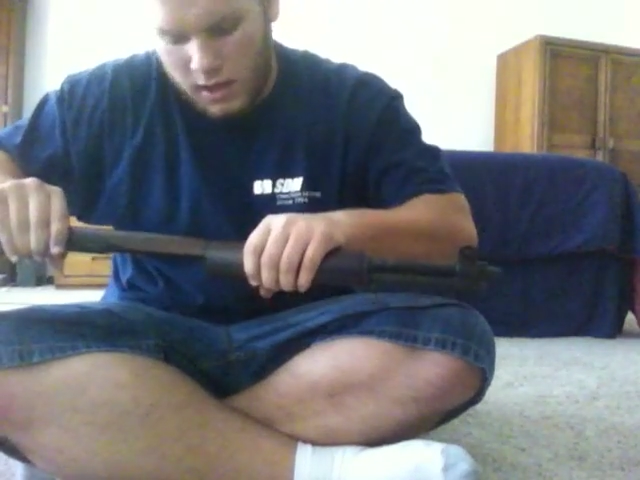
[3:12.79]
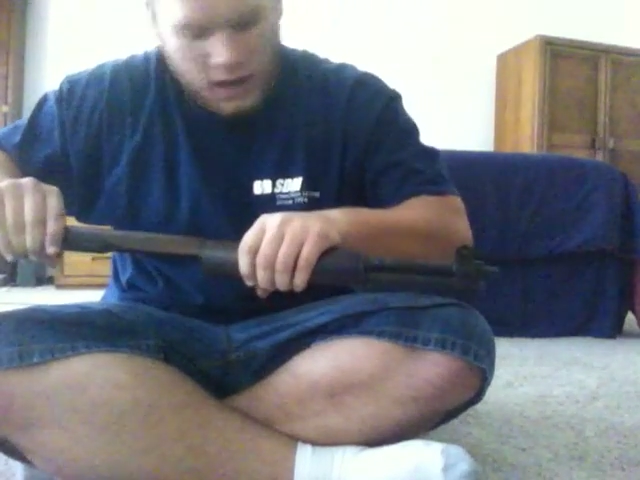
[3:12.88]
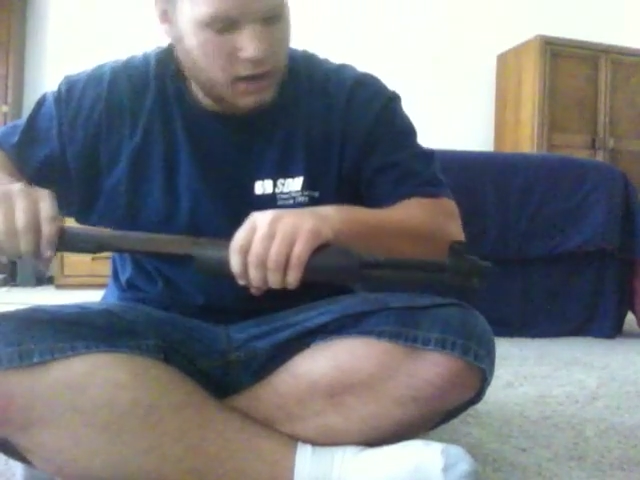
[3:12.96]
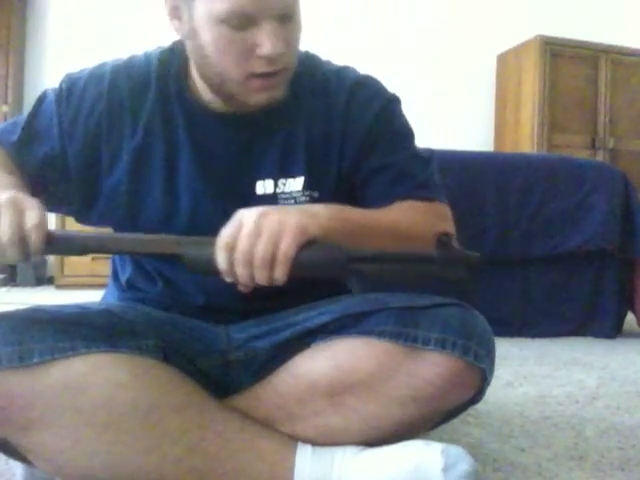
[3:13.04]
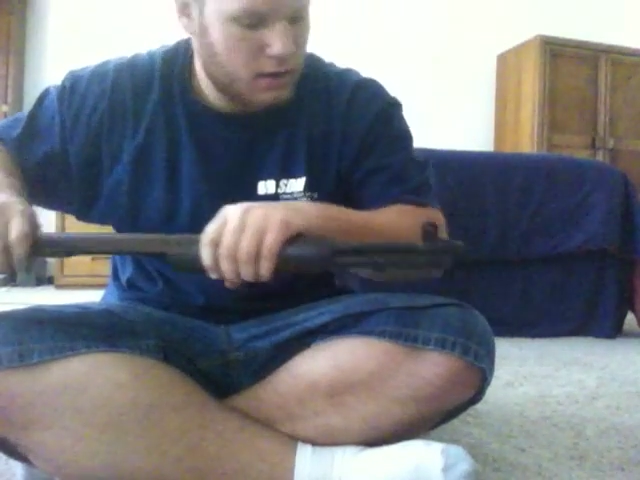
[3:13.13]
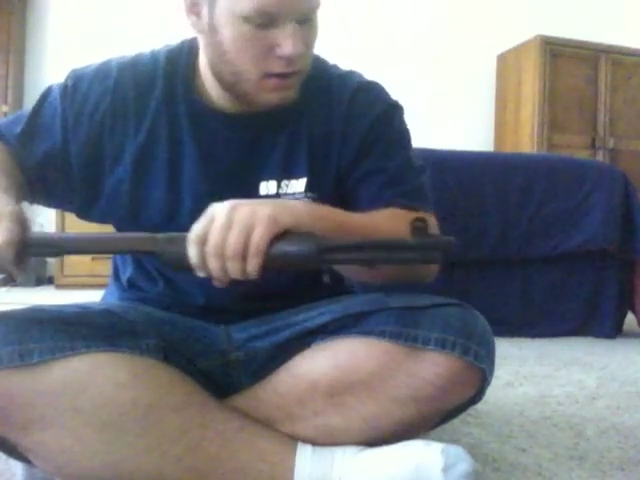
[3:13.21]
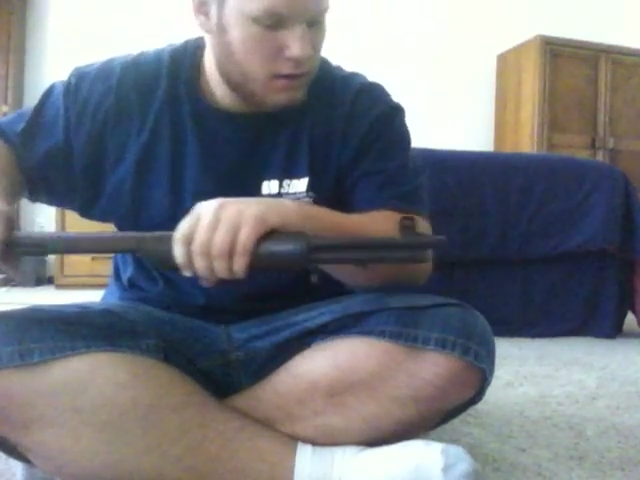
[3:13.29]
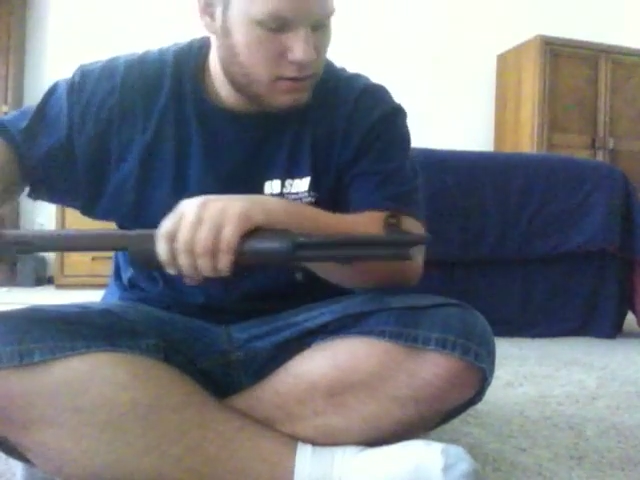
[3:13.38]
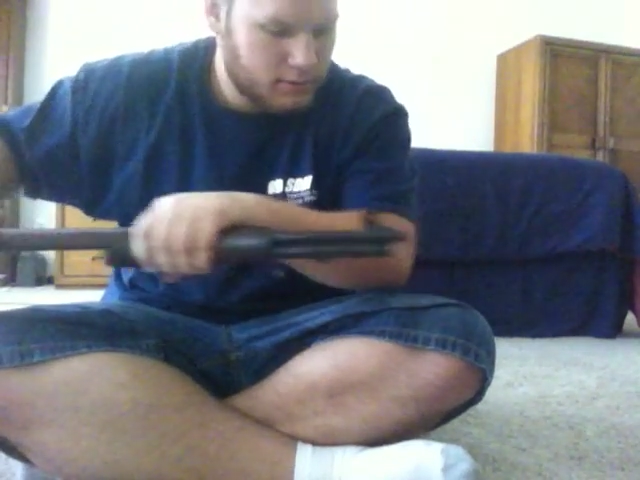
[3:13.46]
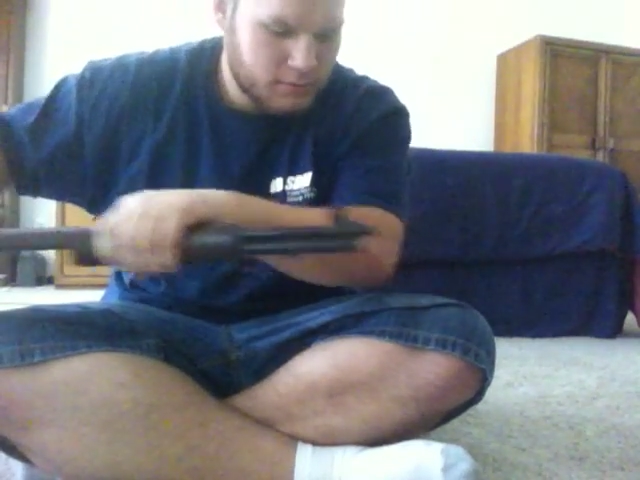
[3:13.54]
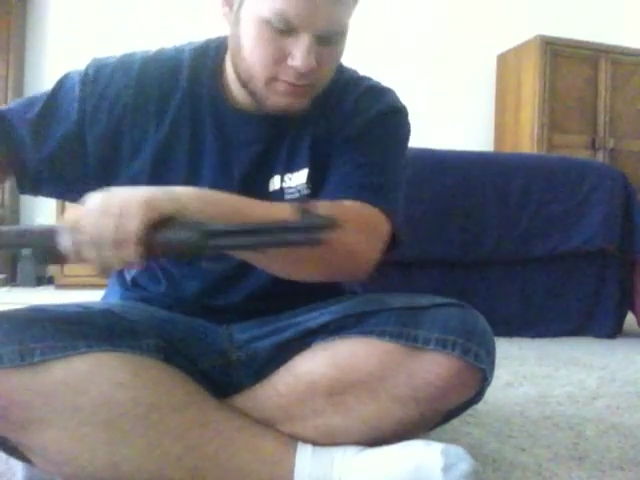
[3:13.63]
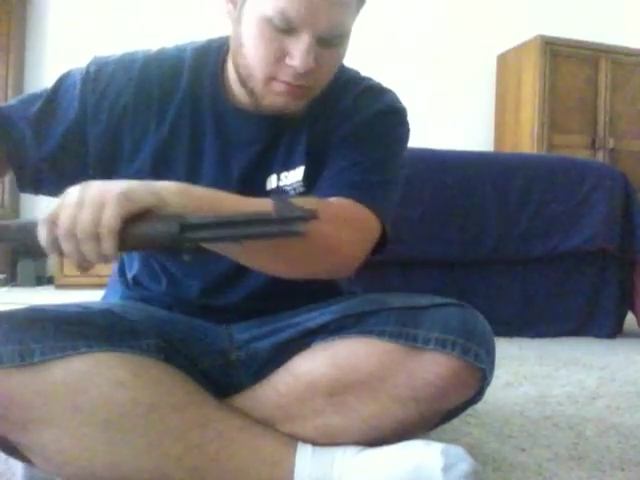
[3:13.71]
and
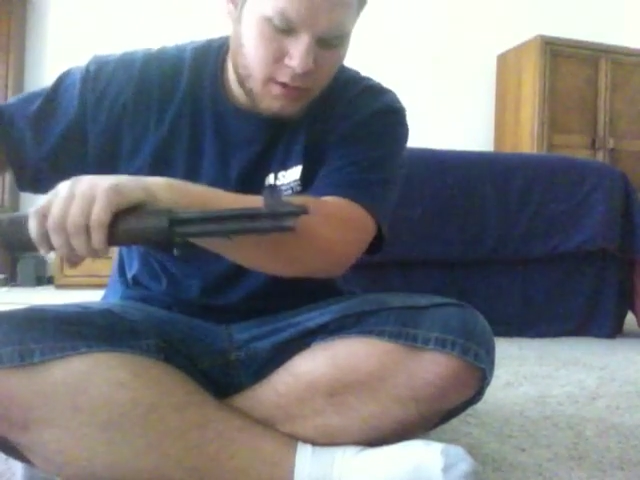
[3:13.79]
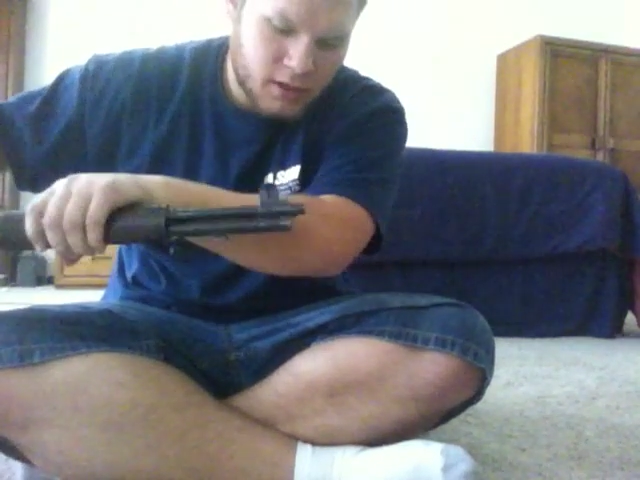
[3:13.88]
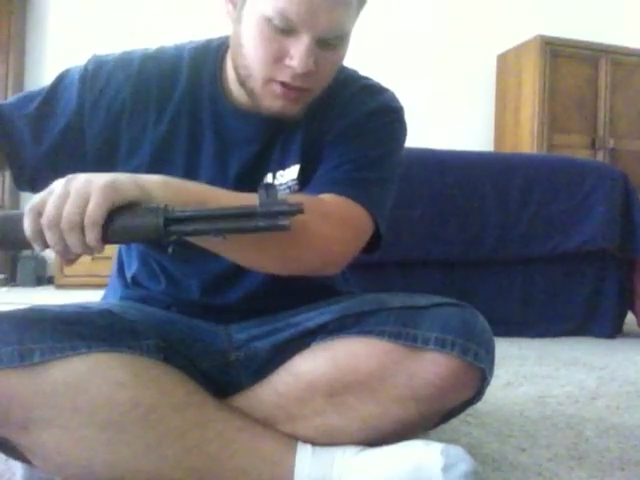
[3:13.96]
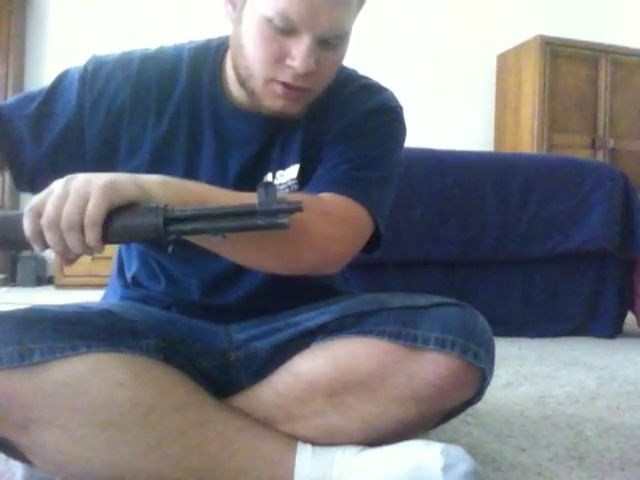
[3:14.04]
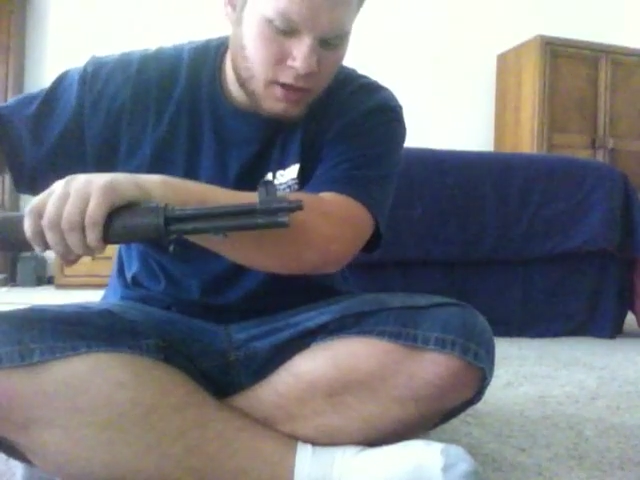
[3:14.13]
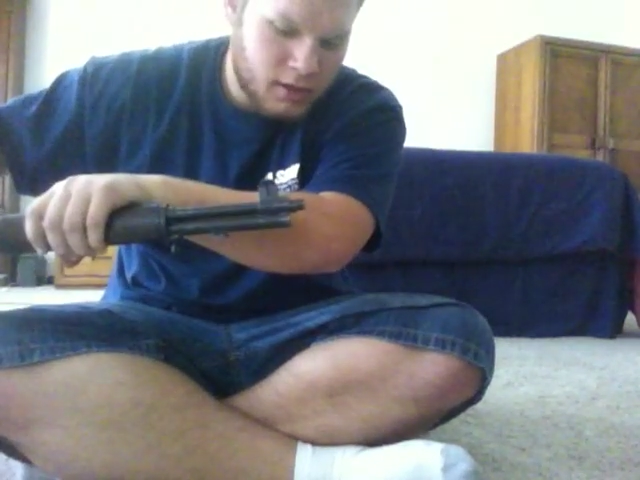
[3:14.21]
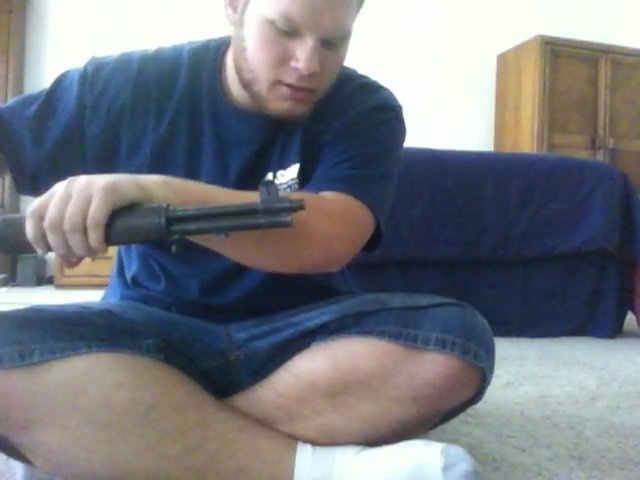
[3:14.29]
make sure that